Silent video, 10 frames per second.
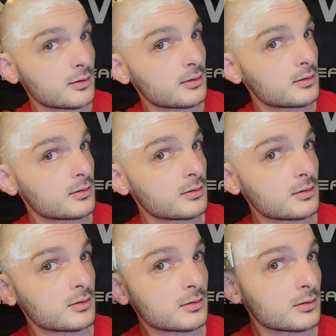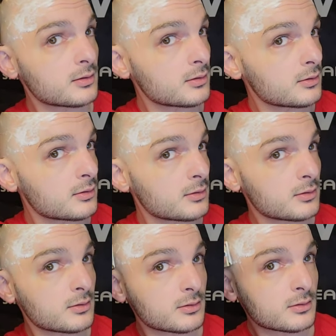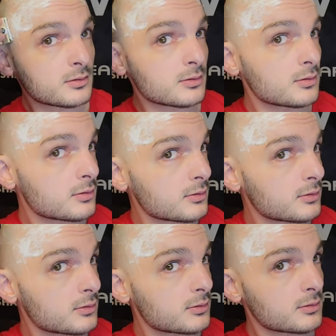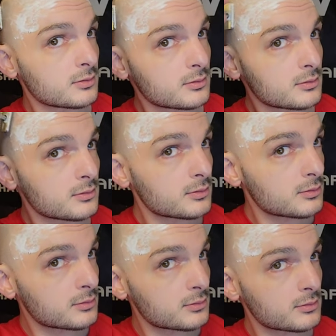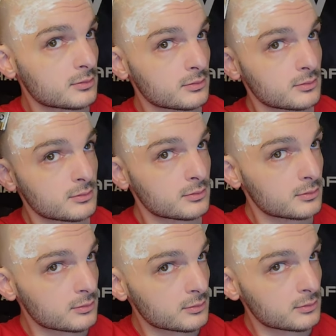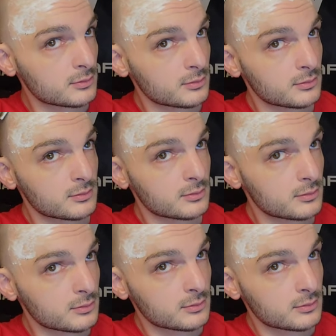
[no speech]